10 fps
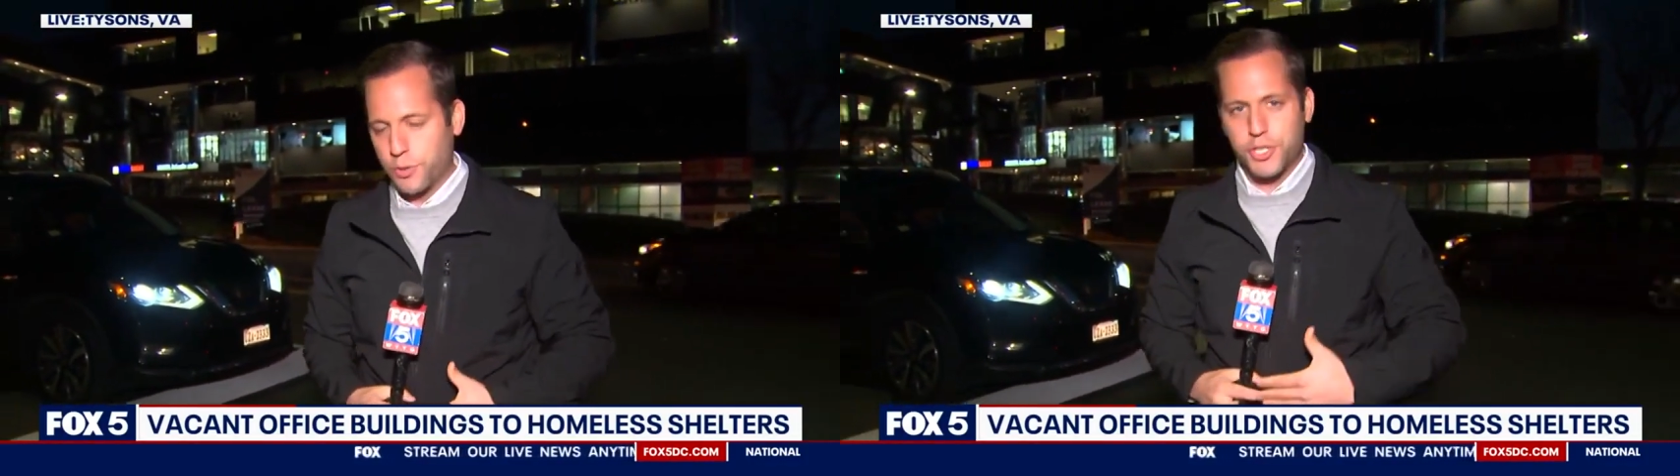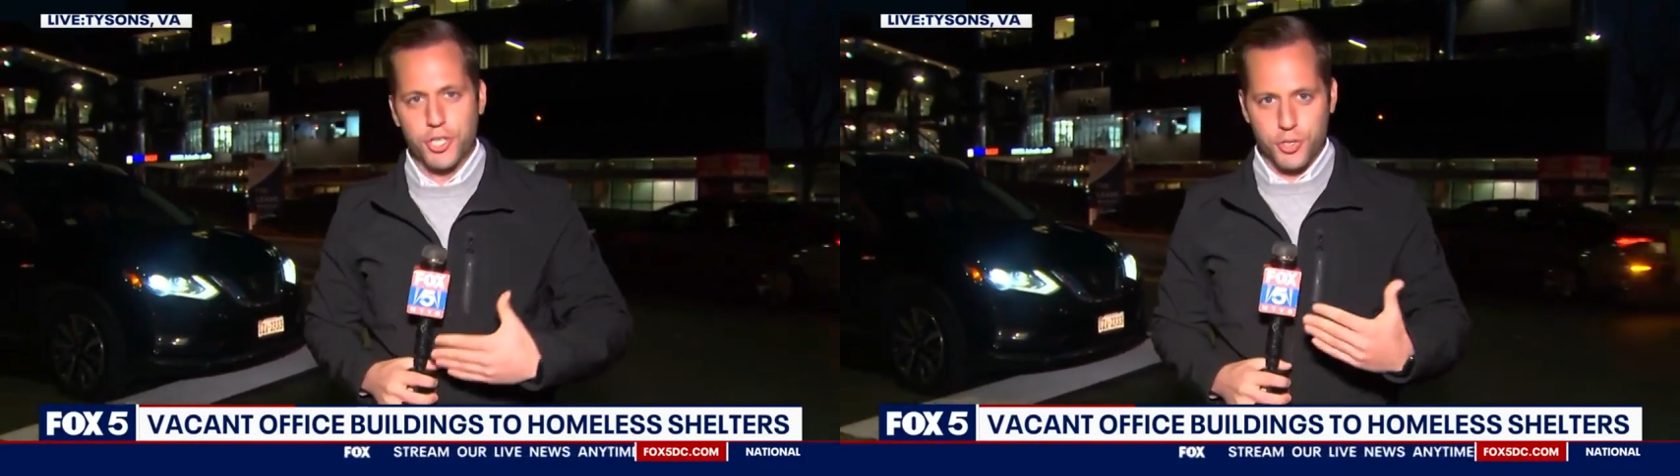
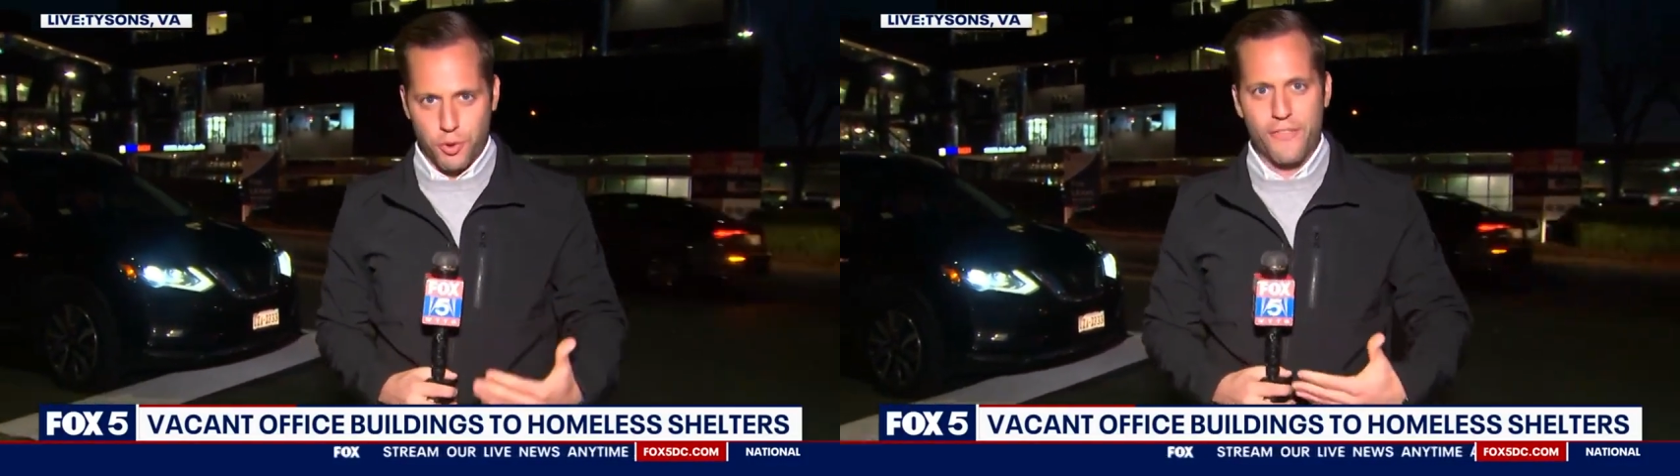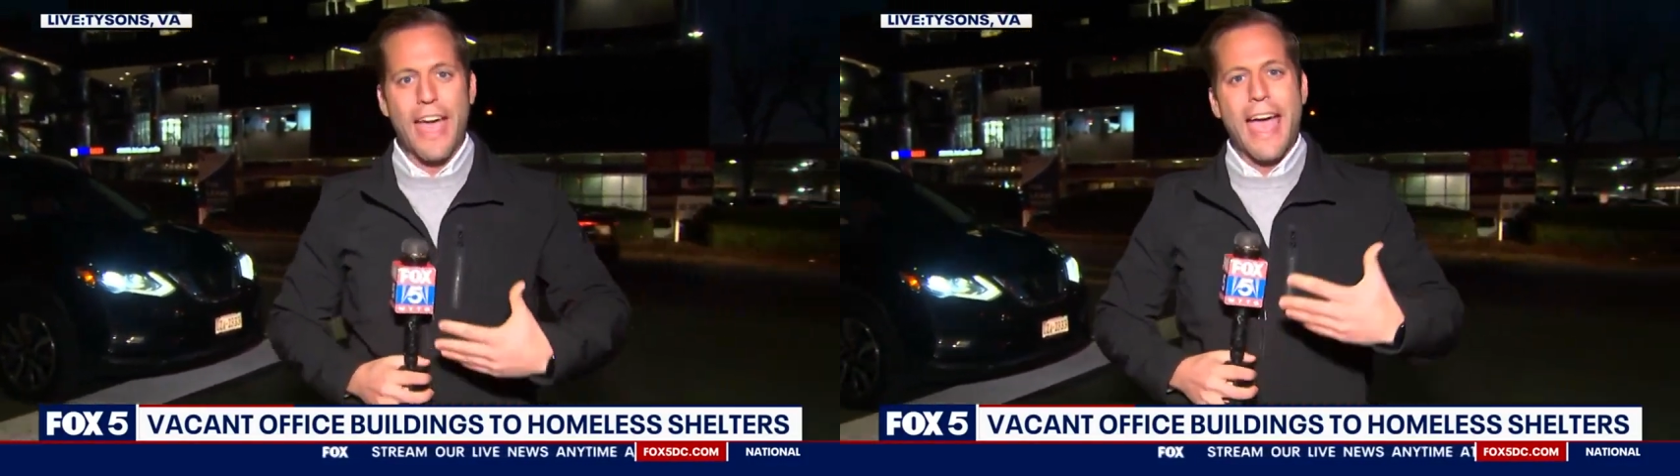So it just
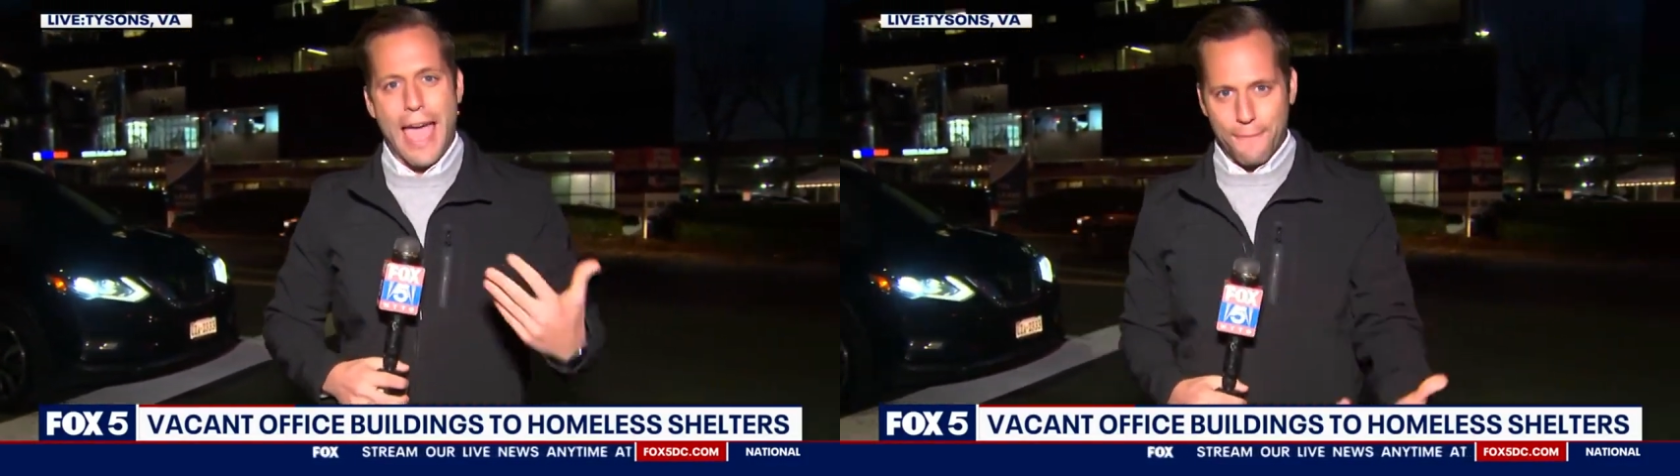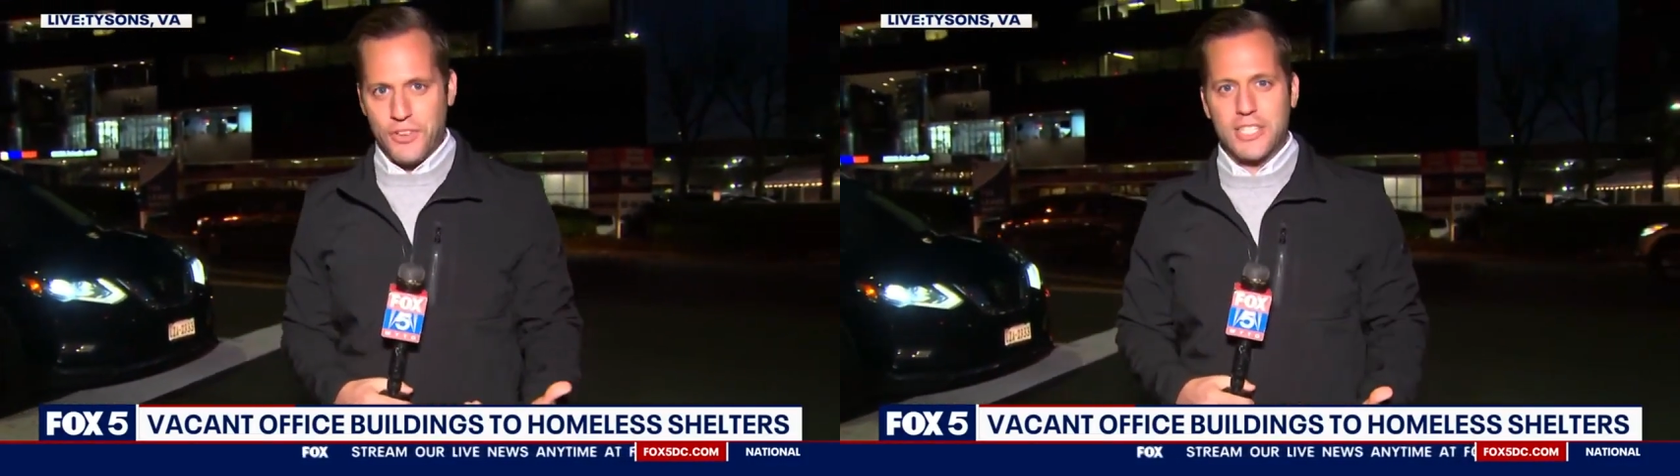sort of
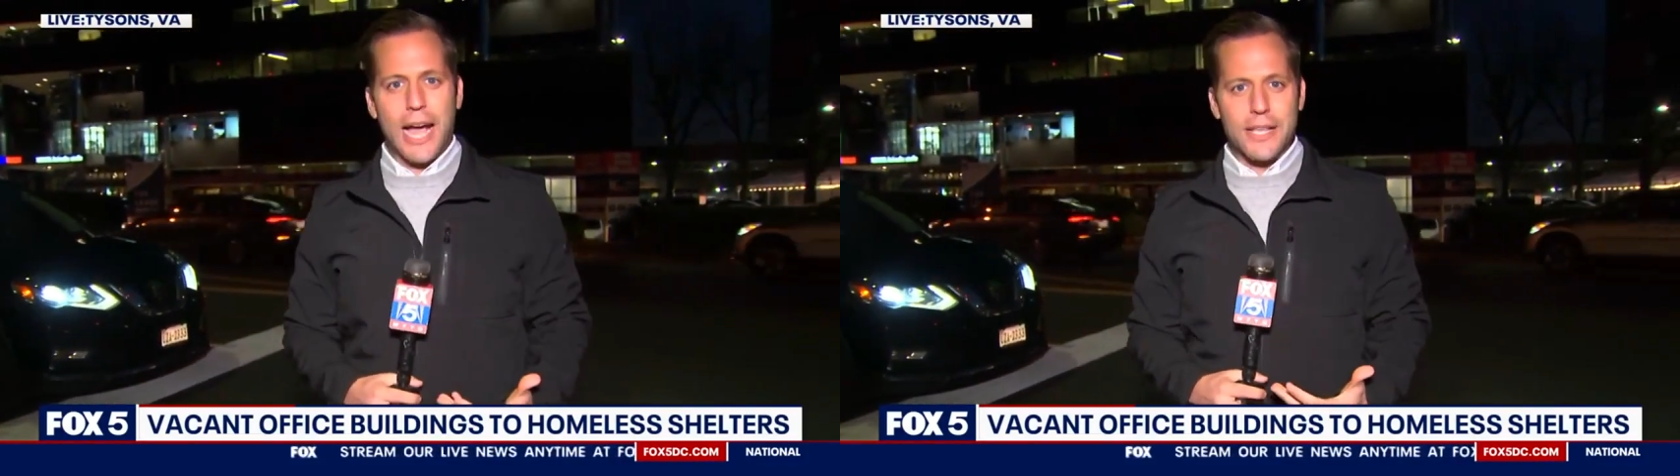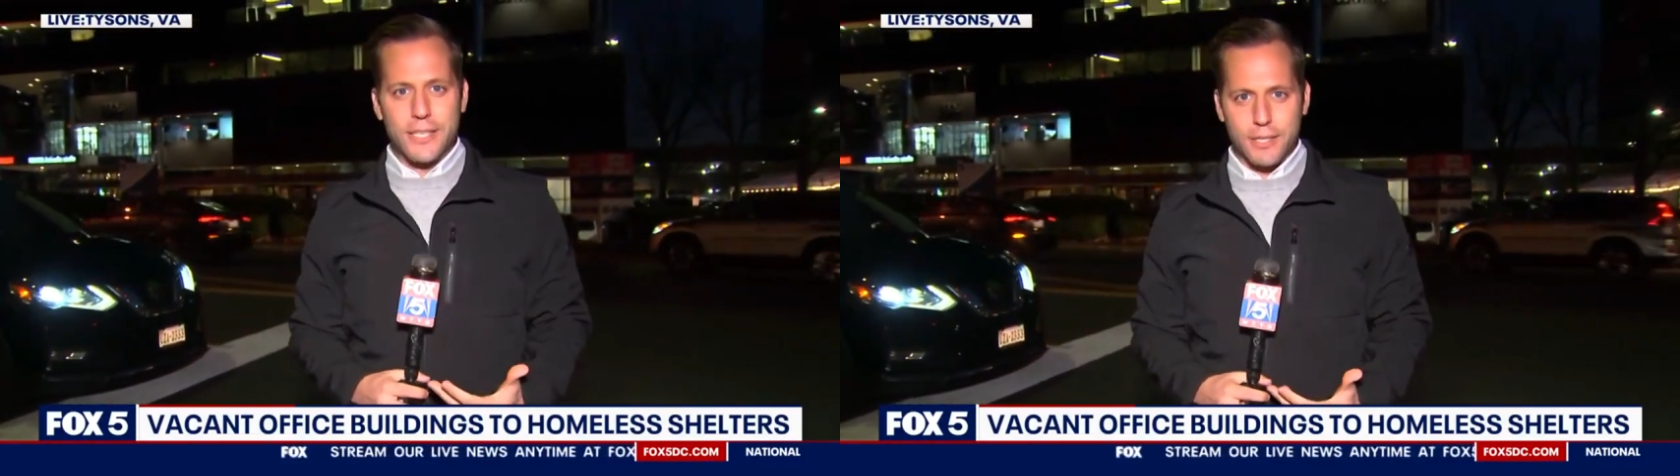
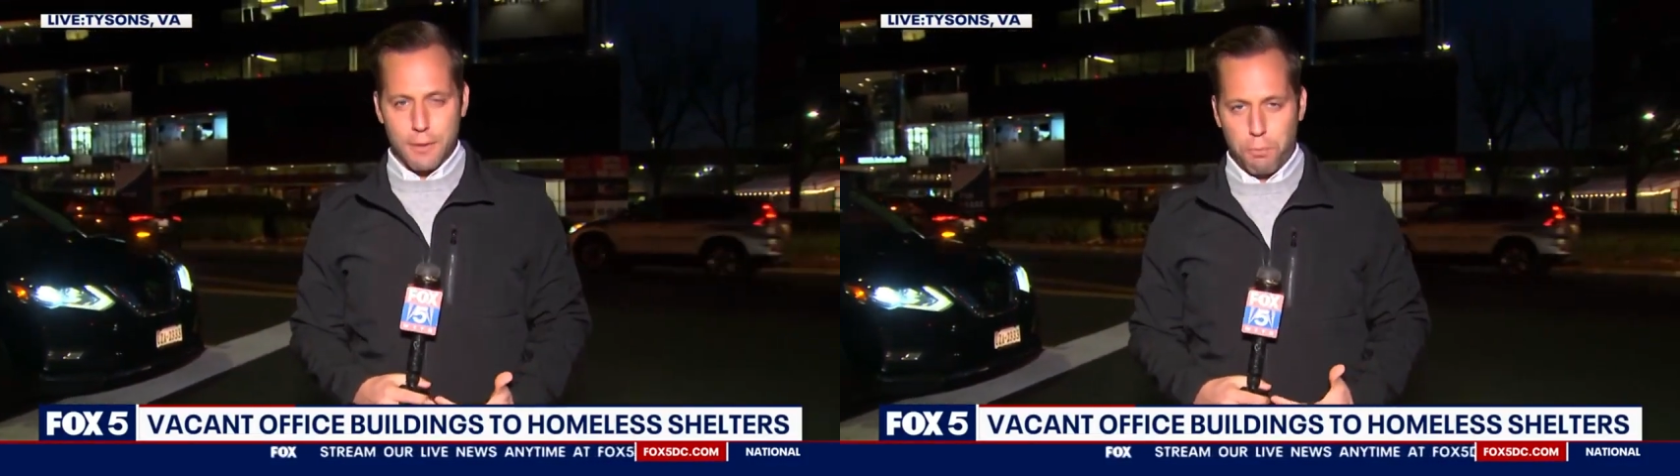emphasizes